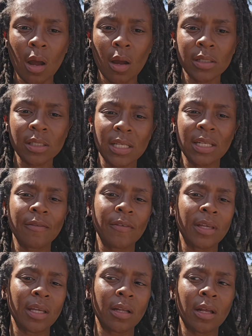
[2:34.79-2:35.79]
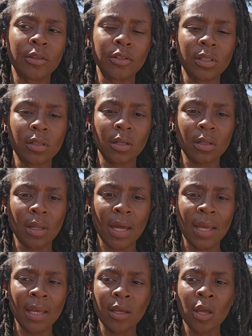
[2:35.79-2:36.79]
our significant other to look
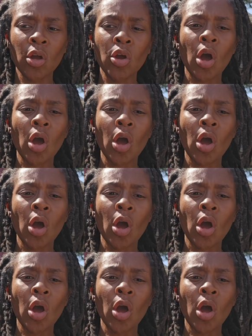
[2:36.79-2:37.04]
like,